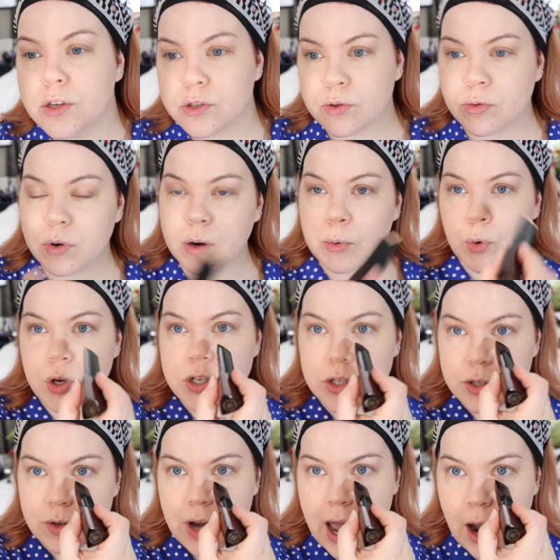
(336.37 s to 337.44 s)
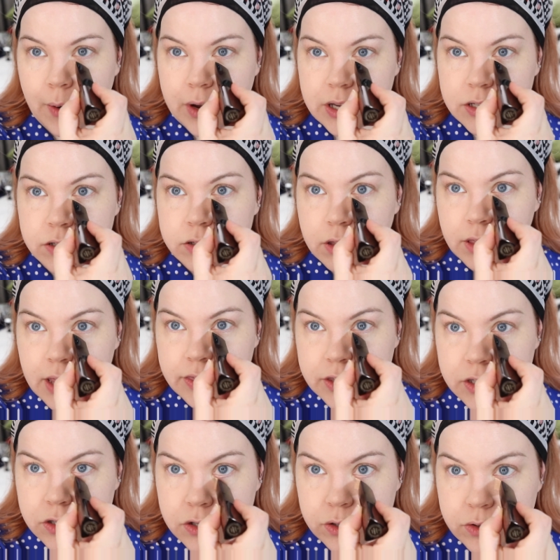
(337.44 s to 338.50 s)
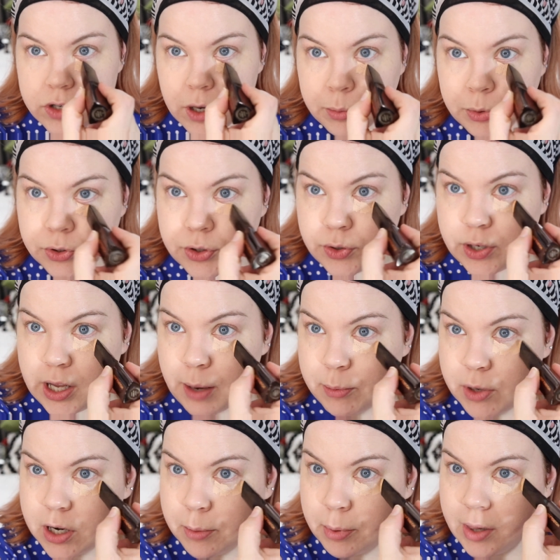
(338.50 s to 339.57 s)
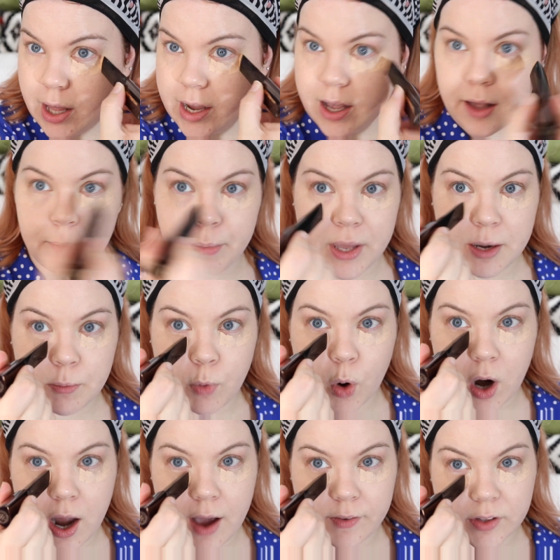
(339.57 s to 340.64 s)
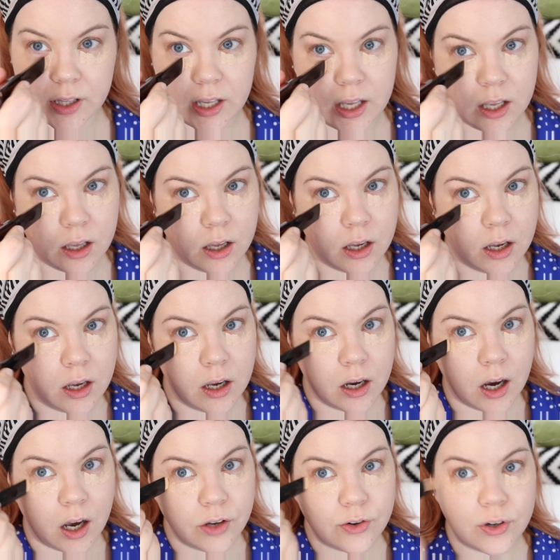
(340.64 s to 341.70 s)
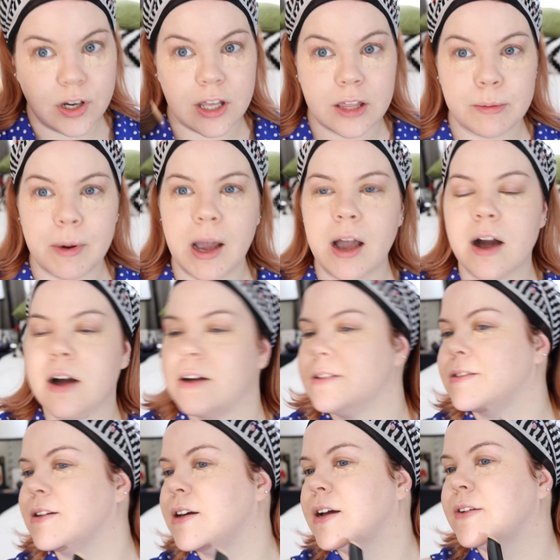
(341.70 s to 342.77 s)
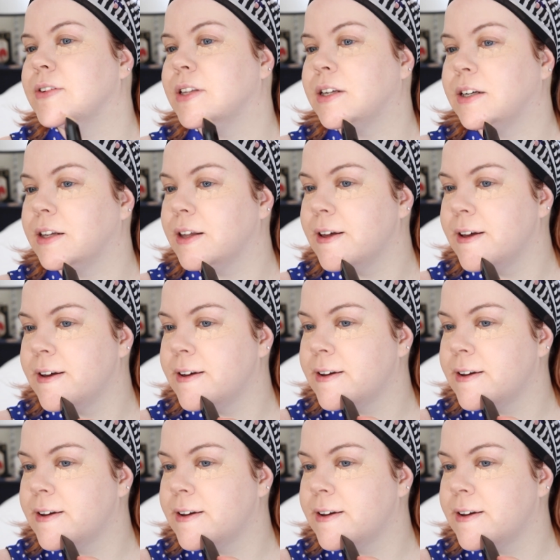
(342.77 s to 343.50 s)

So what I'm going to do now is let this do double duty. I'm going to apply it a bit more heavily underneath my eyes and I have a little